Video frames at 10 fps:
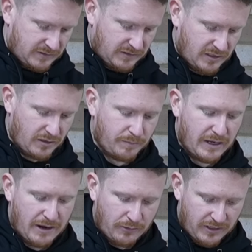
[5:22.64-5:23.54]
the
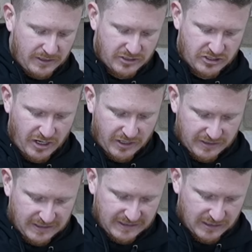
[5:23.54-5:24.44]
Erbauer
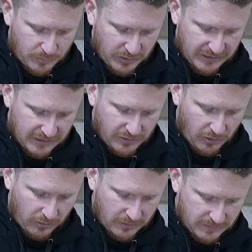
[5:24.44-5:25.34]
certainly, let's put it in a
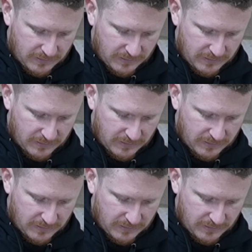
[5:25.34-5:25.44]
knot,